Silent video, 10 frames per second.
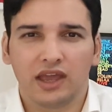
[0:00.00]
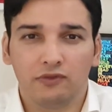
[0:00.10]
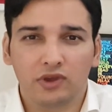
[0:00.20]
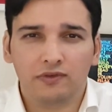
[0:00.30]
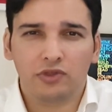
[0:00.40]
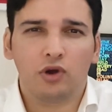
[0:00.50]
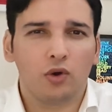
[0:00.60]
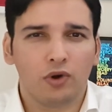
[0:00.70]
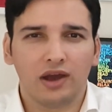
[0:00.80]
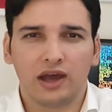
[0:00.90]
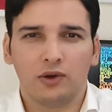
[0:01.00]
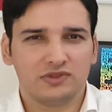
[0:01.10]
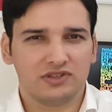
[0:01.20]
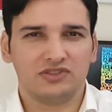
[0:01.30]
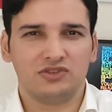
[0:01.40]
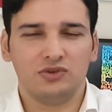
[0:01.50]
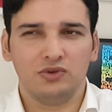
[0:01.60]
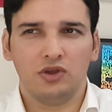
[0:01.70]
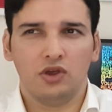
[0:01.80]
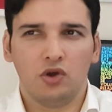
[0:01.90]
Have you ever thought what accountants
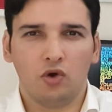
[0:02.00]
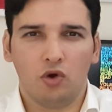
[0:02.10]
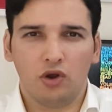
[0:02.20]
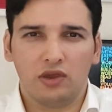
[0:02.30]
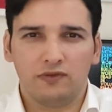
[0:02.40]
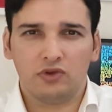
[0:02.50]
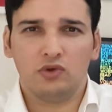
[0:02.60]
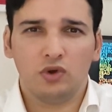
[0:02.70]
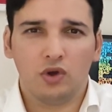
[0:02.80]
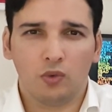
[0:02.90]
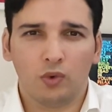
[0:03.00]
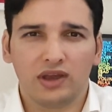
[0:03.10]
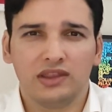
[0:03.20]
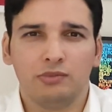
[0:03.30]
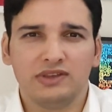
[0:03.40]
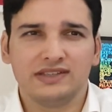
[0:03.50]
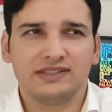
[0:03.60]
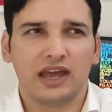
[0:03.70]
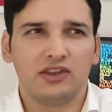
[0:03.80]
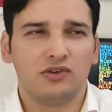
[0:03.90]
do? Or if you work in a
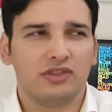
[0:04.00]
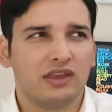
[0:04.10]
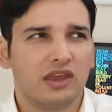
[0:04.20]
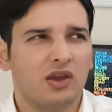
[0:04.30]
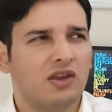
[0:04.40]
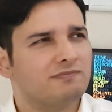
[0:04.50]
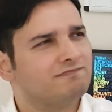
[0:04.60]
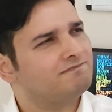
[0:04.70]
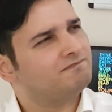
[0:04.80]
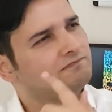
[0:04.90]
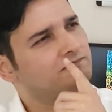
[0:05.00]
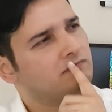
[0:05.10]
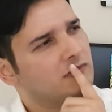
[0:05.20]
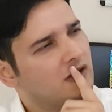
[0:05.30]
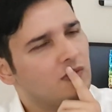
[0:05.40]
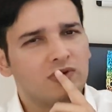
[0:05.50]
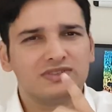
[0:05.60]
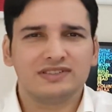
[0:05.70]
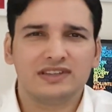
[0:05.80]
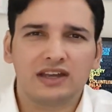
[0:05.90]
business and you're thinking, what
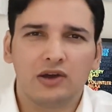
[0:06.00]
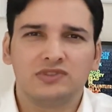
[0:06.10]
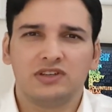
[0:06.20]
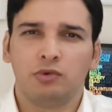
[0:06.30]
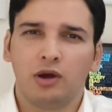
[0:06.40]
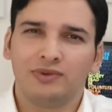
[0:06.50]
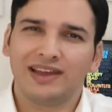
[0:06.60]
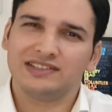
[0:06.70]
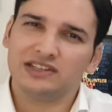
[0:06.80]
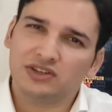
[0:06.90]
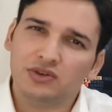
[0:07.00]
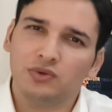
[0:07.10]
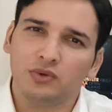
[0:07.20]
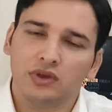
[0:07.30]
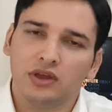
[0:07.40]
does the accounting department actually do?